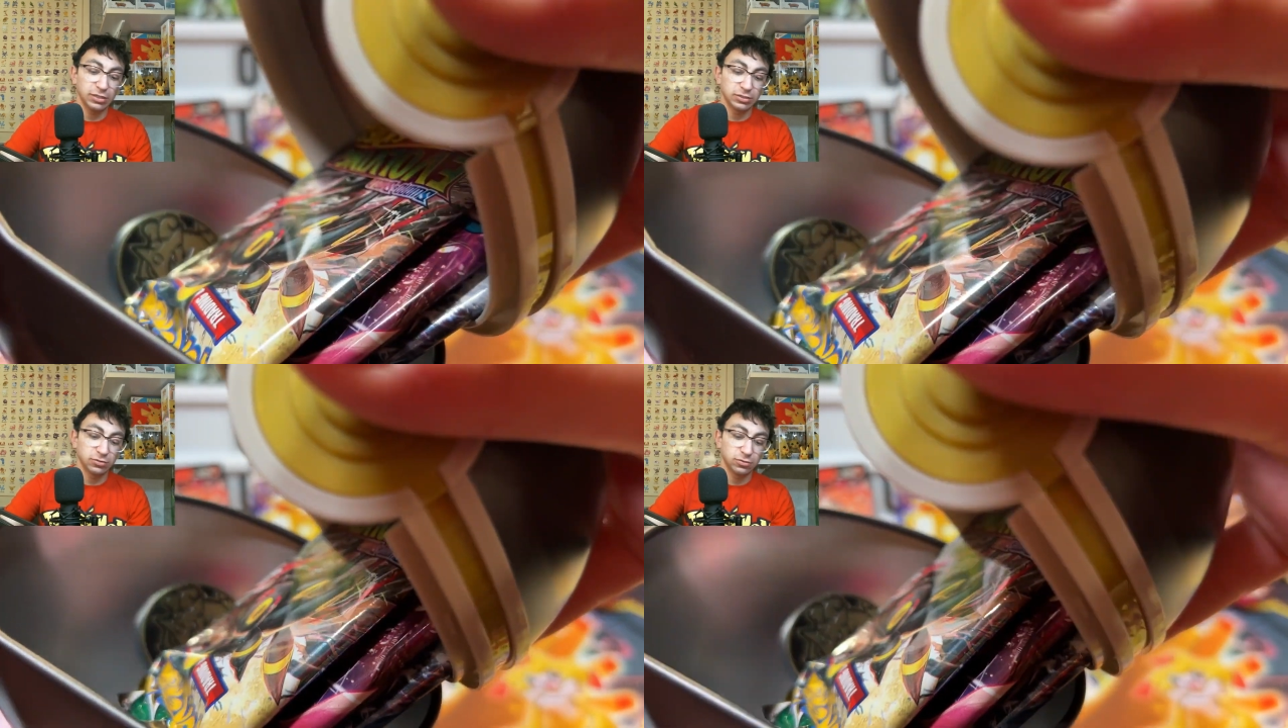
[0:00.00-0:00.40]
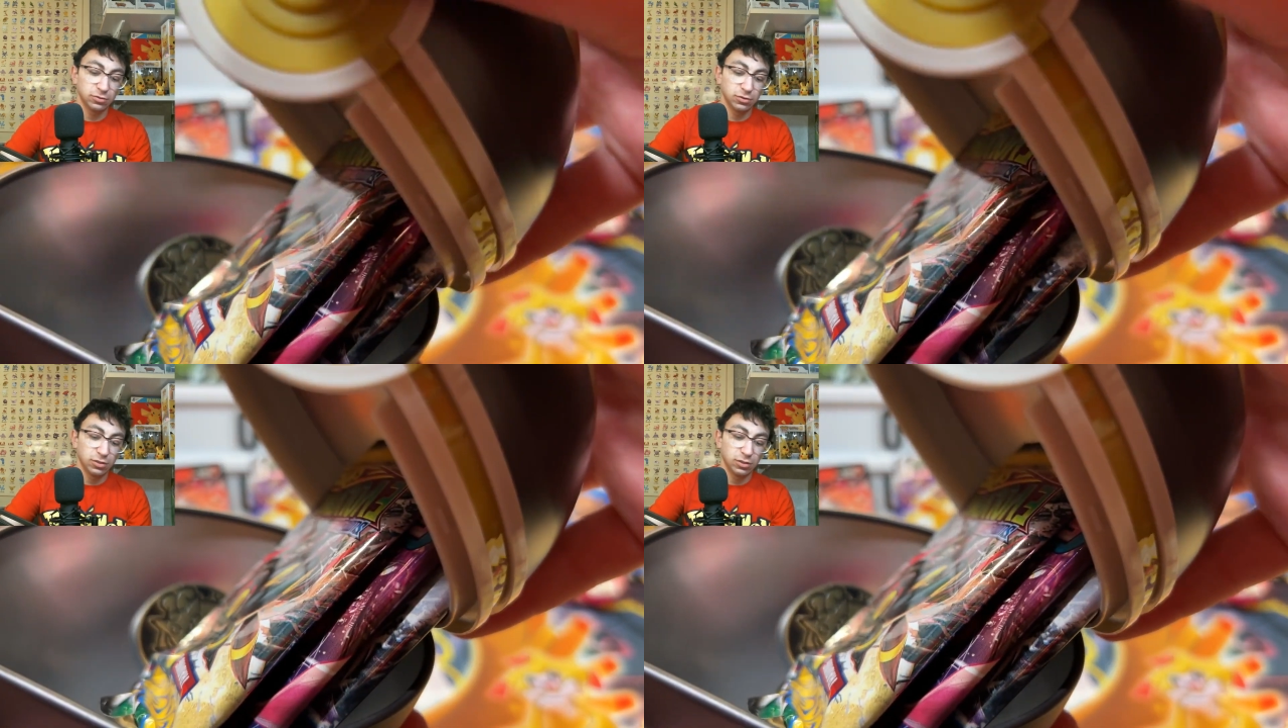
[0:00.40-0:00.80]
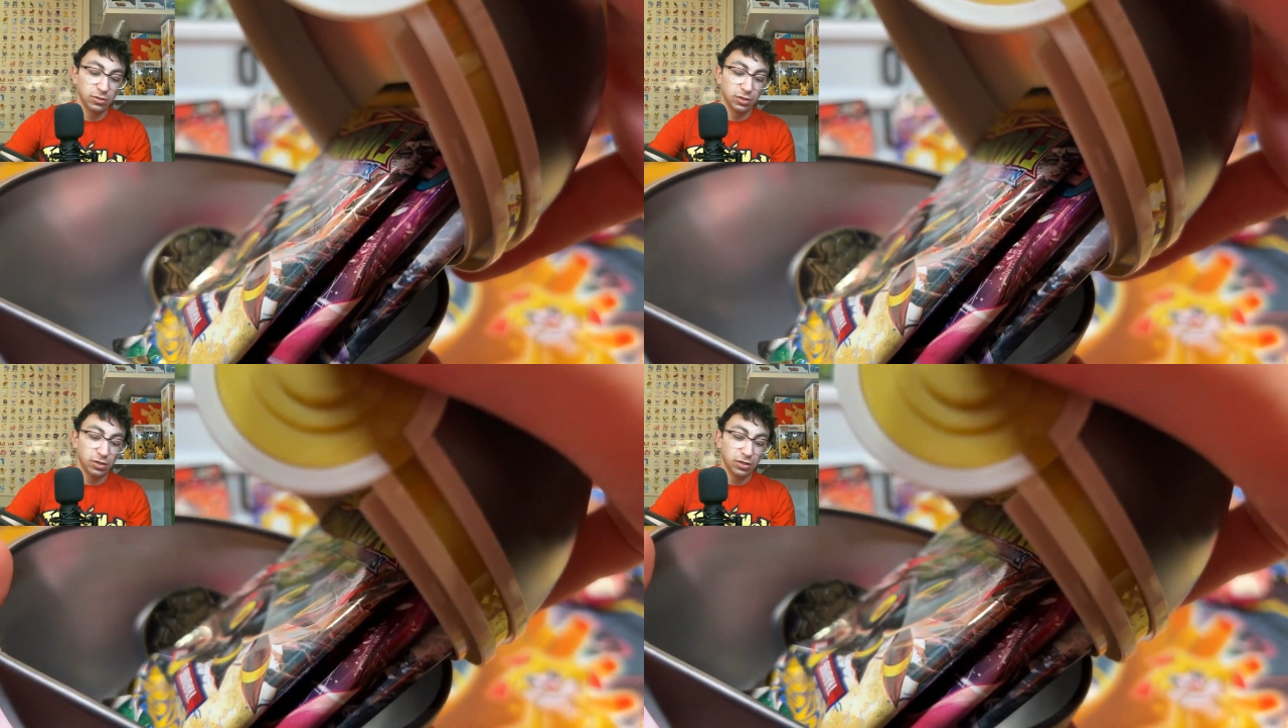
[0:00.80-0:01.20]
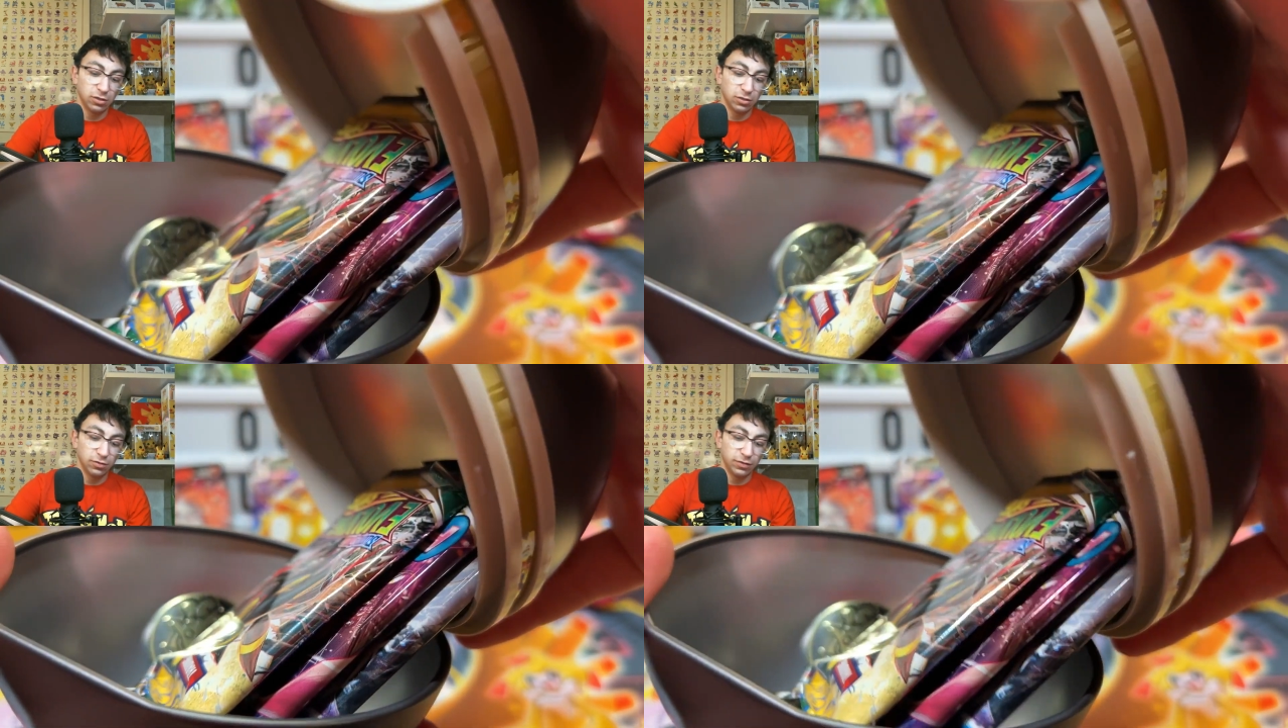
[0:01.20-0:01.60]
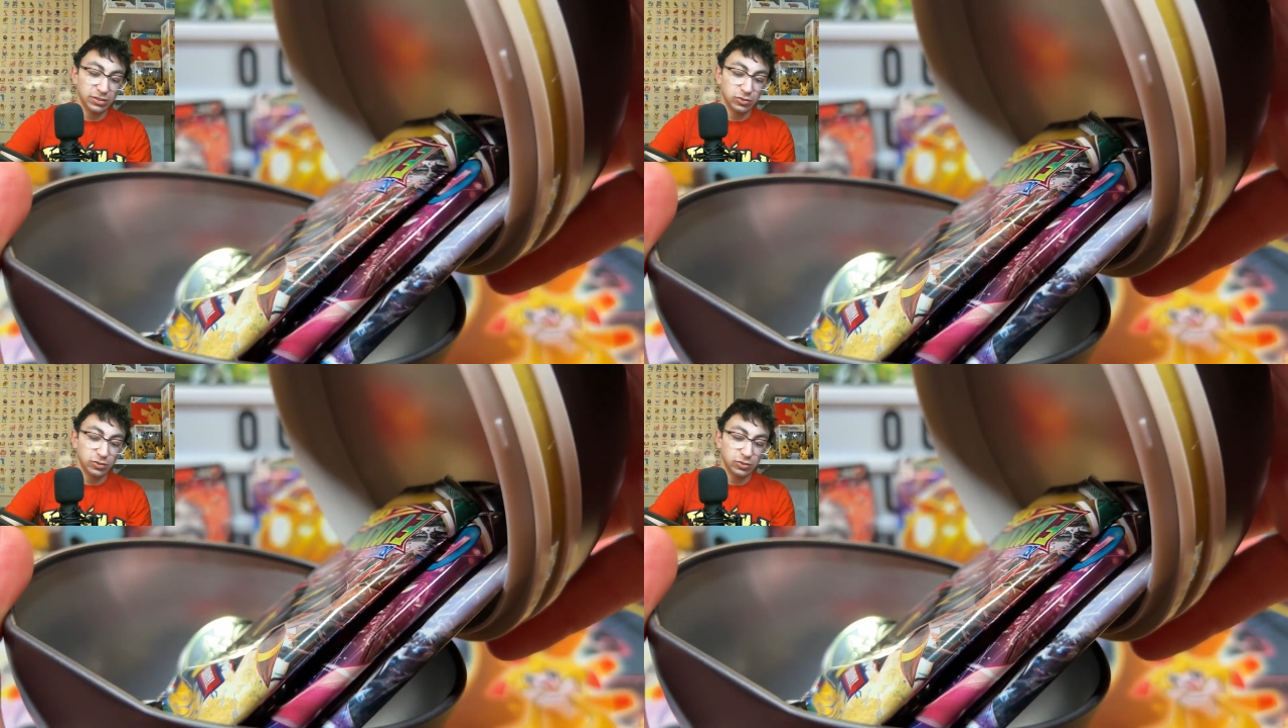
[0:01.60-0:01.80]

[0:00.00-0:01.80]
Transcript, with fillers: it is. That